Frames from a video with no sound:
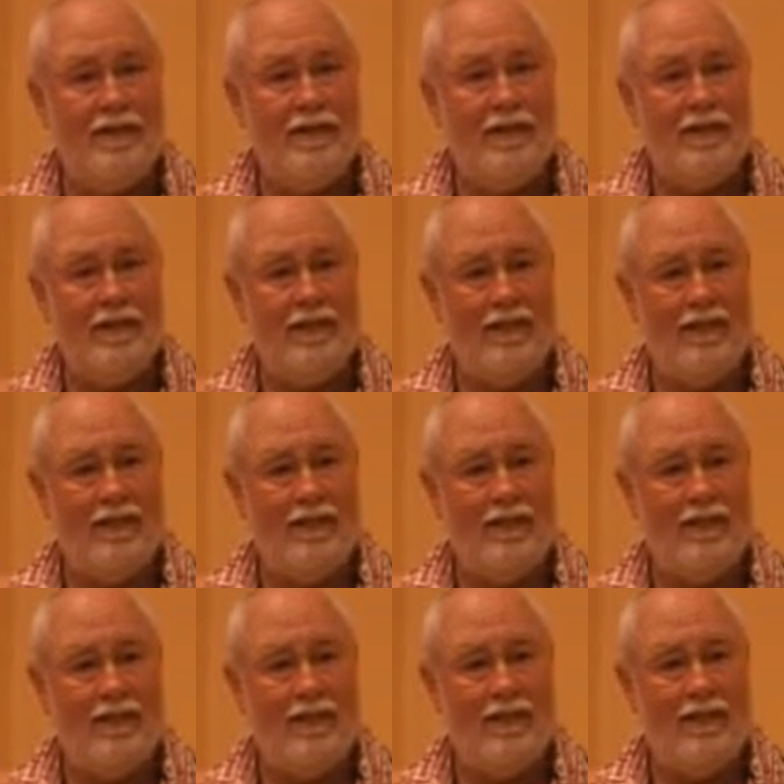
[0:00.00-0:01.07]

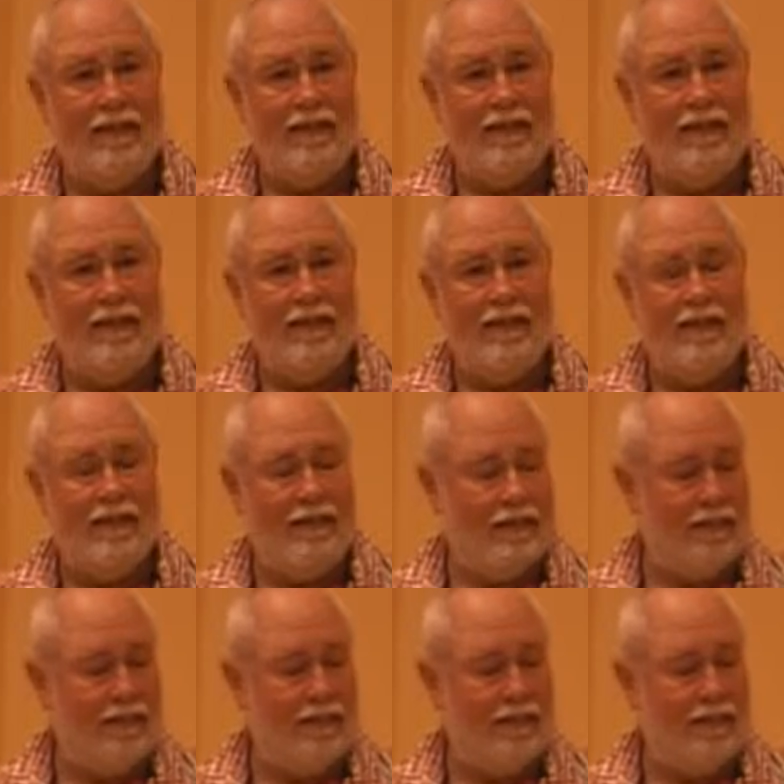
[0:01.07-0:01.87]
[no speech]